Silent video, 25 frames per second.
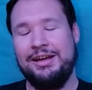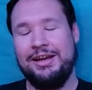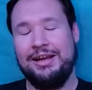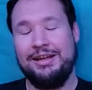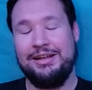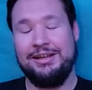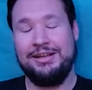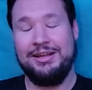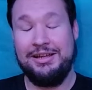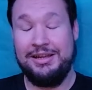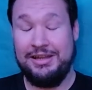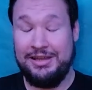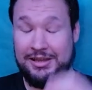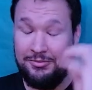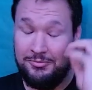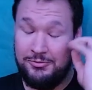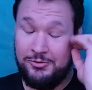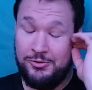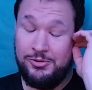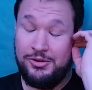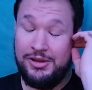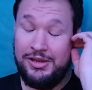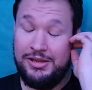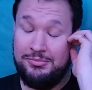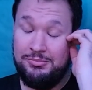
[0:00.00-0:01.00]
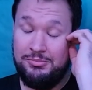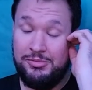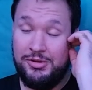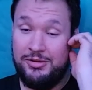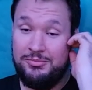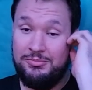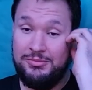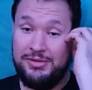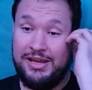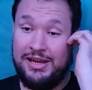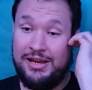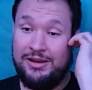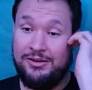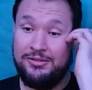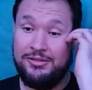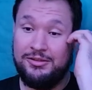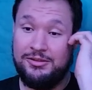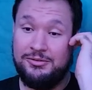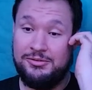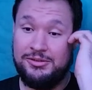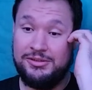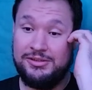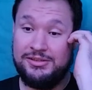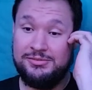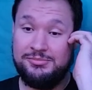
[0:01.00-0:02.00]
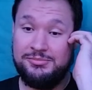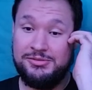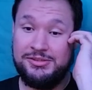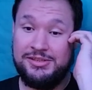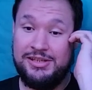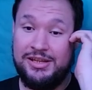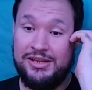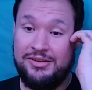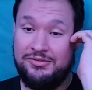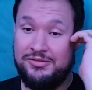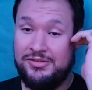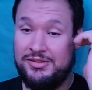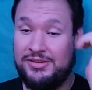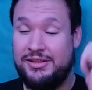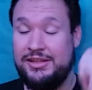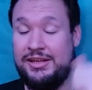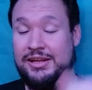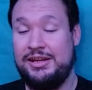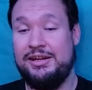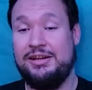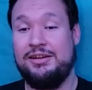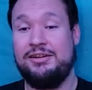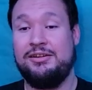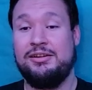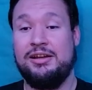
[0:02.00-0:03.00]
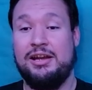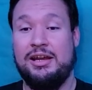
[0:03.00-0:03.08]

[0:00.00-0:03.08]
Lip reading: I am quite bummed out. There was some stuff in there.